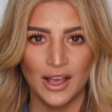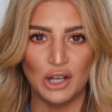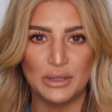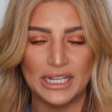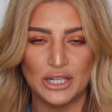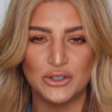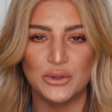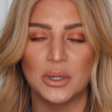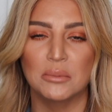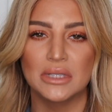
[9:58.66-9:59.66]
Okay, now
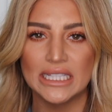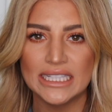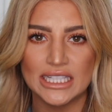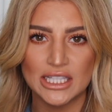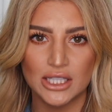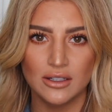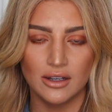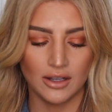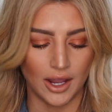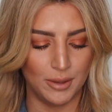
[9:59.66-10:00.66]
to complete this
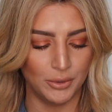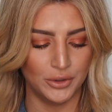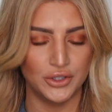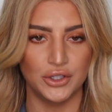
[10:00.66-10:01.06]
look, I'm going